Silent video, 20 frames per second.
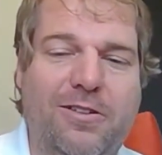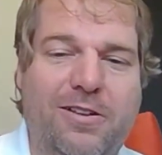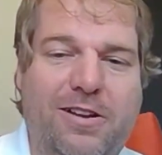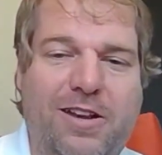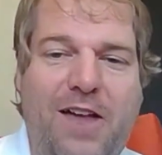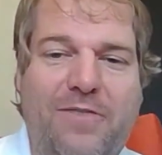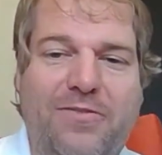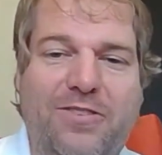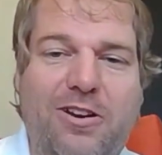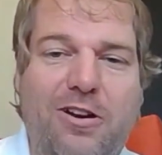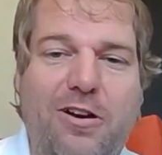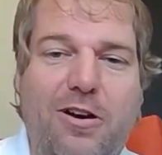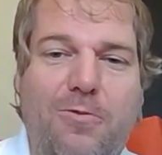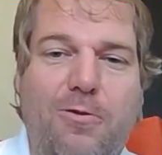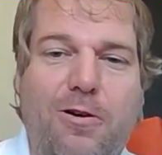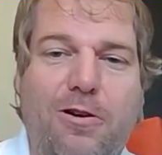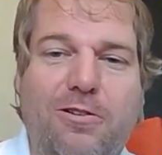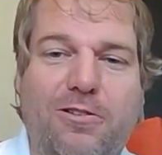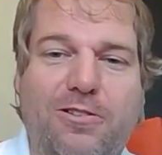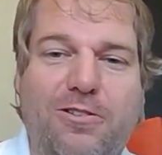cafeteria
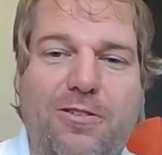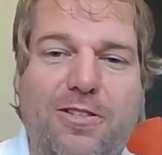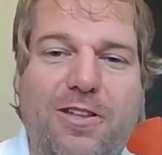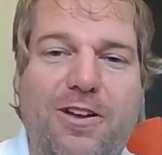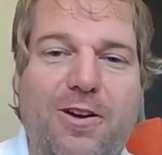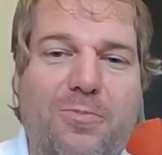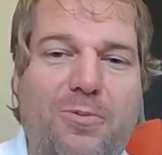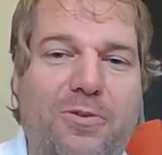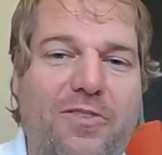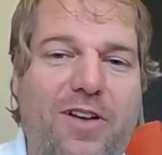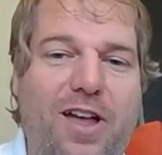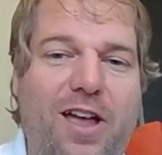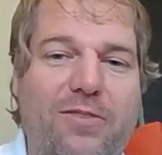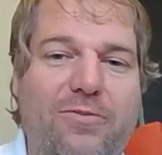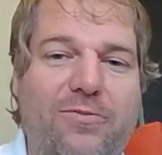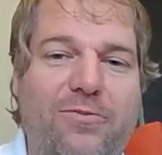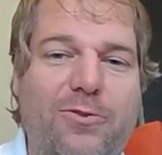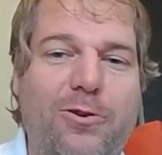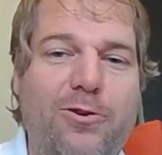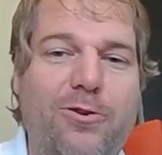workers are there
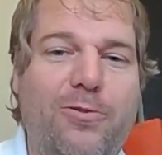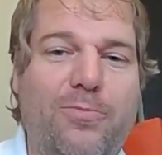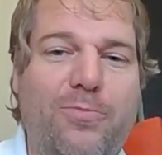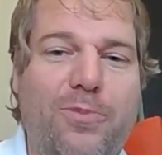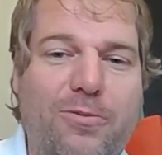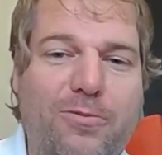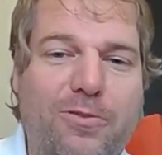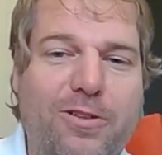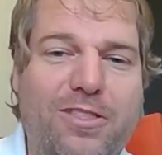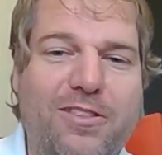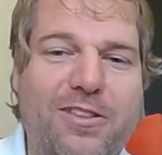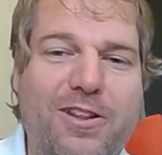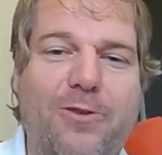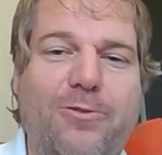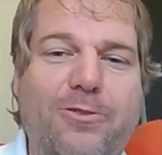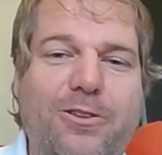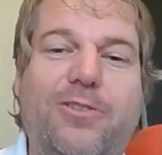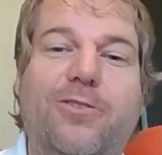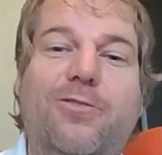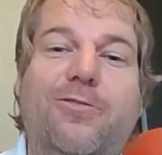providing food, but with
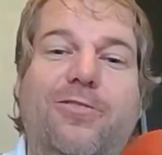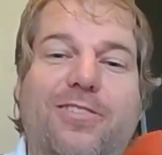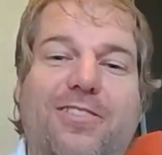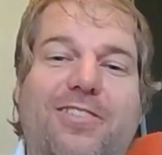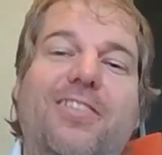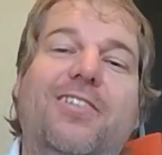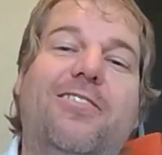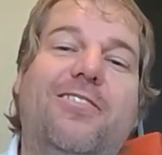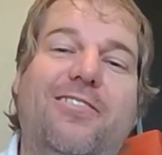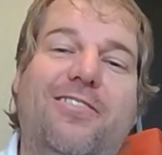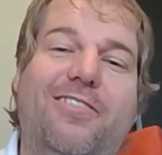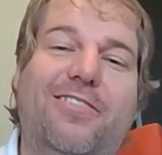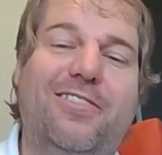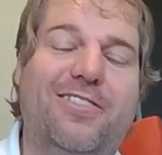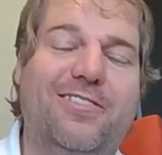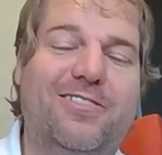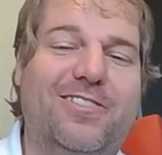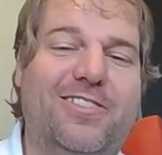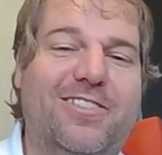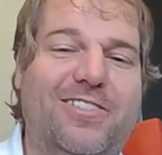no students there,
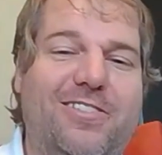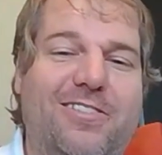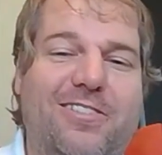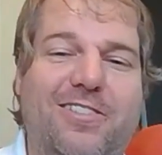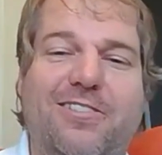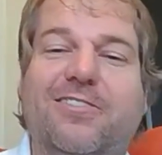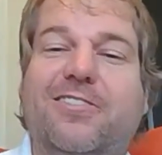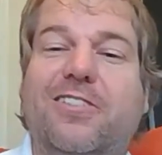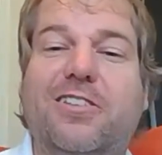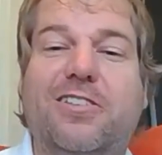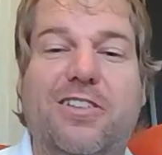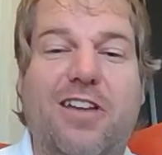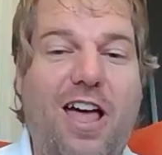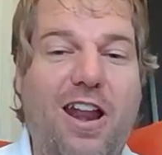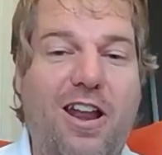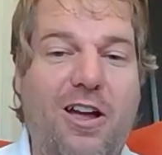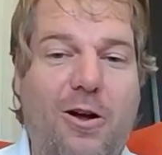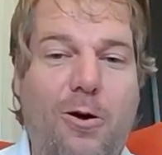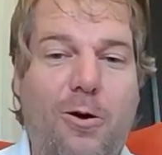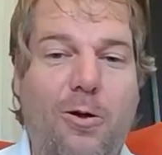there's, there's just
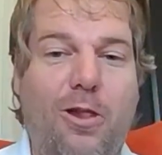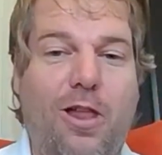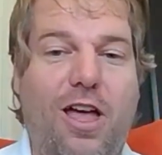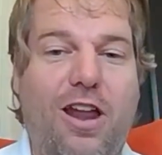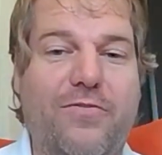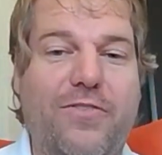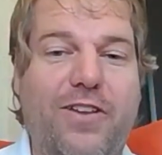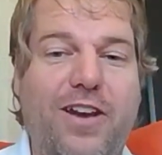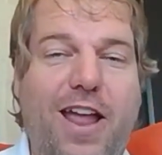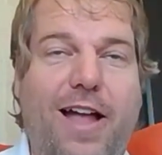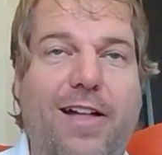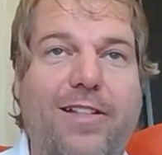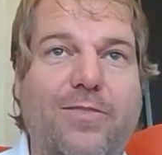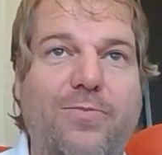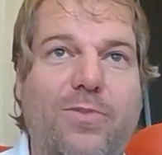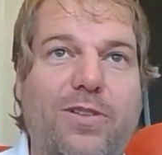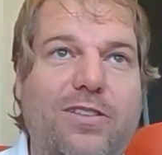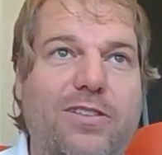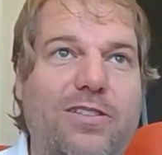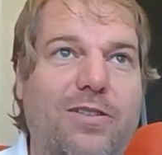not a whole lot of
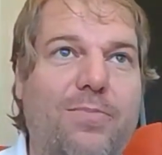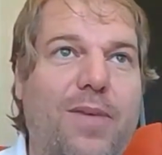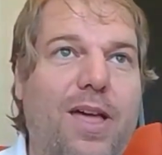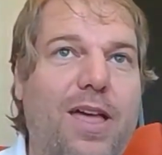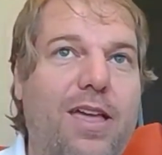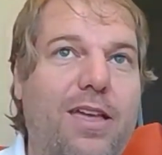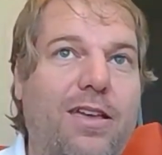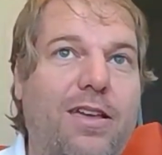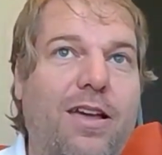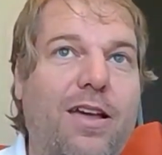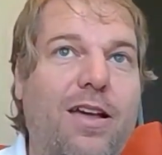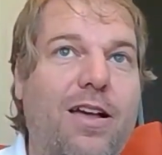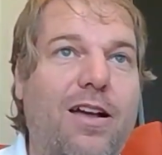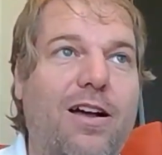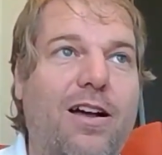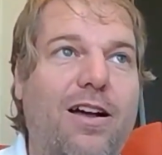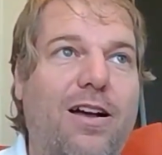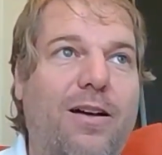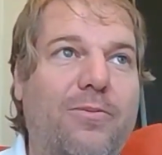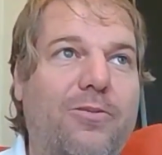announcements to make.
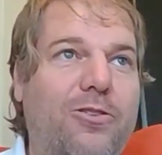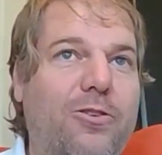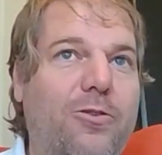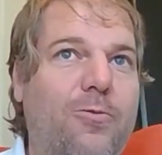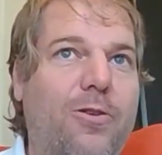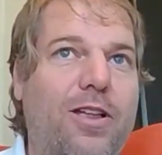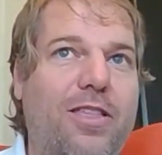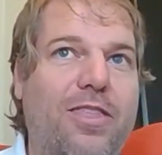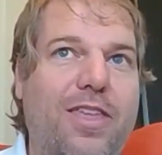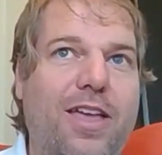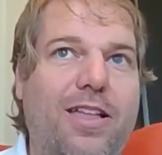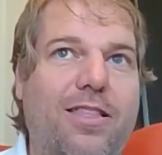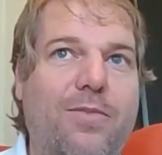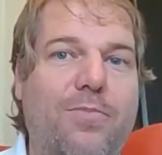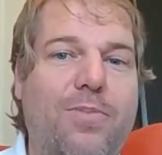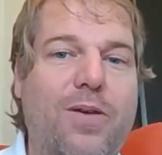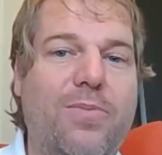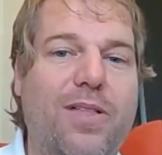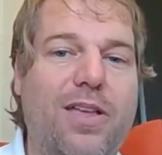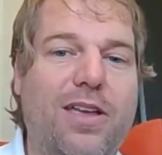Uh, do want to thank the
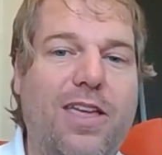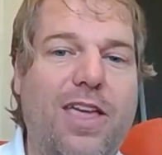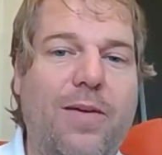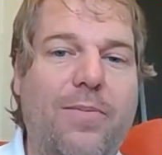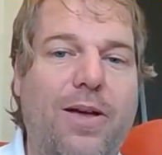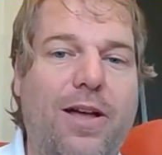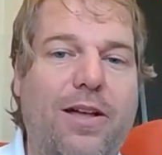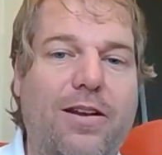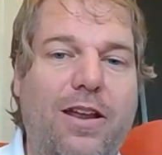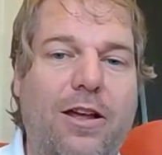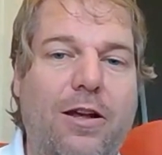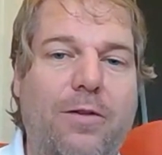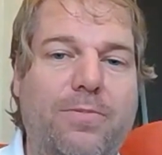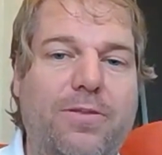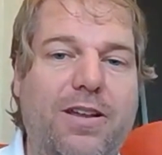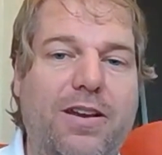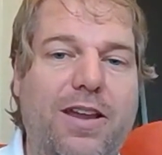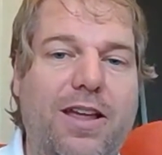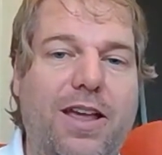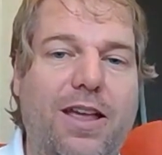people that came out and helped
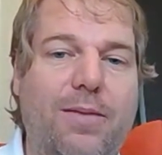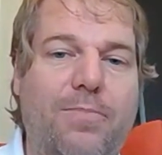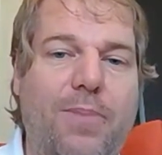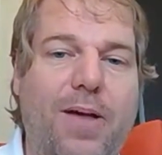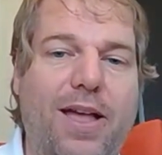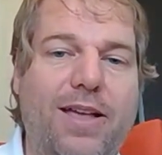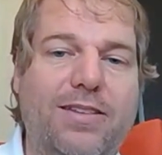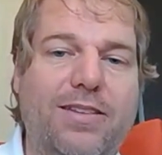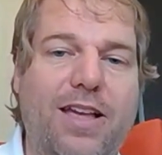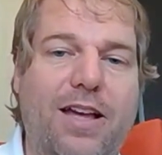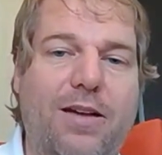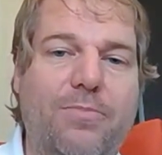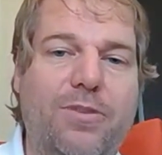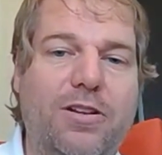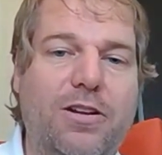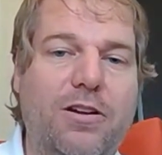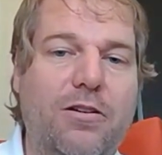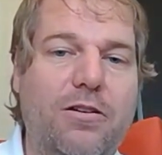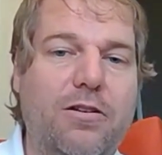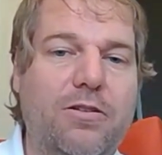today pass out
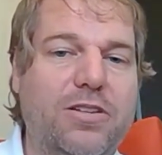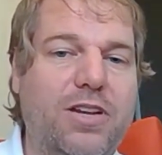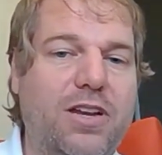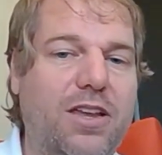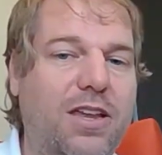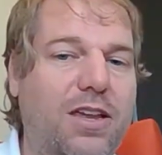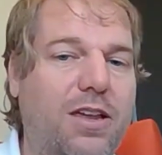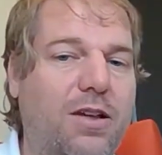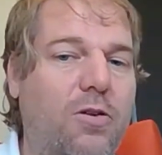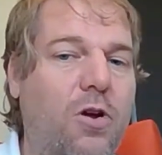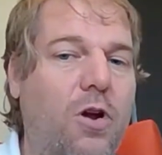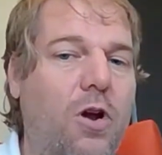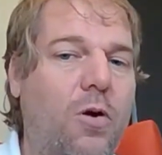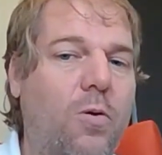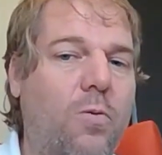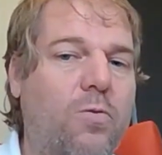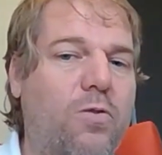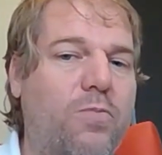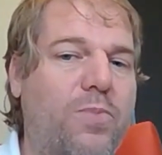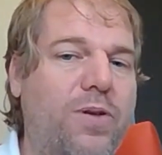materials again.
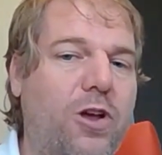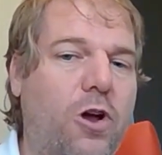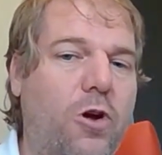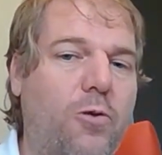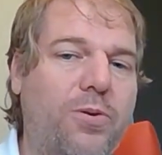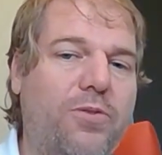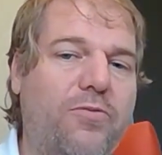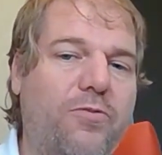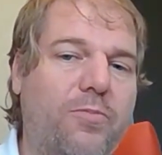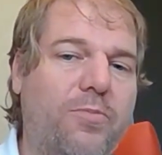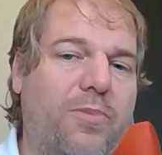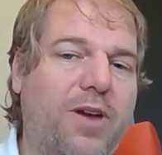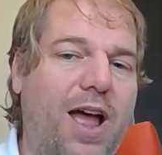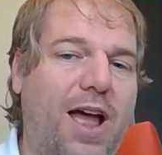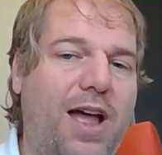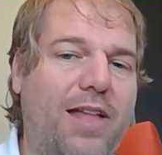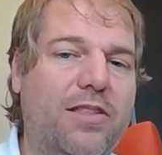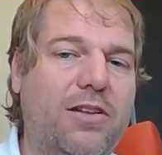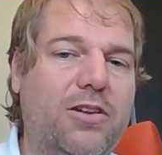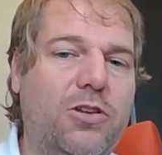We'll be open from
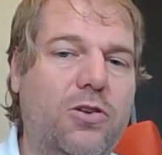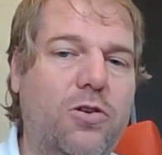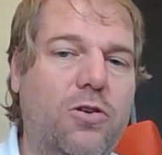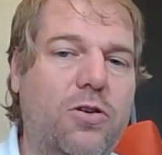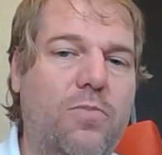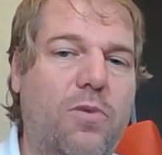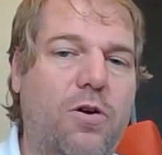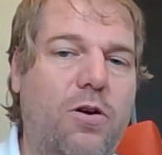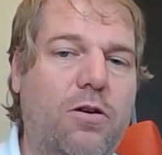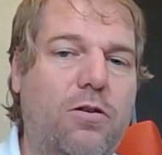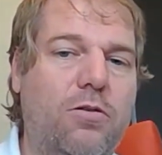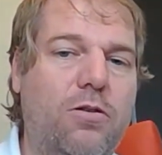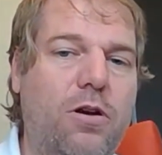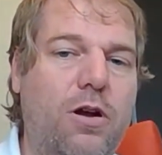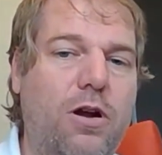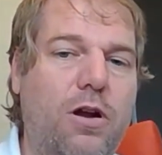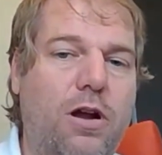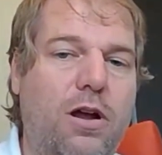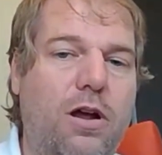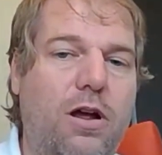9 to 2 tomorrow.
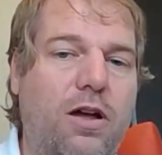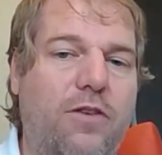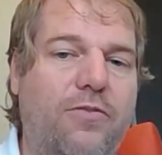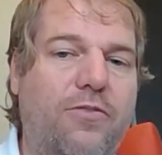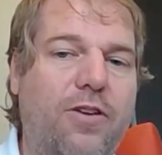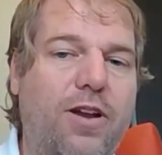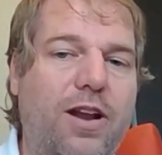Uh, for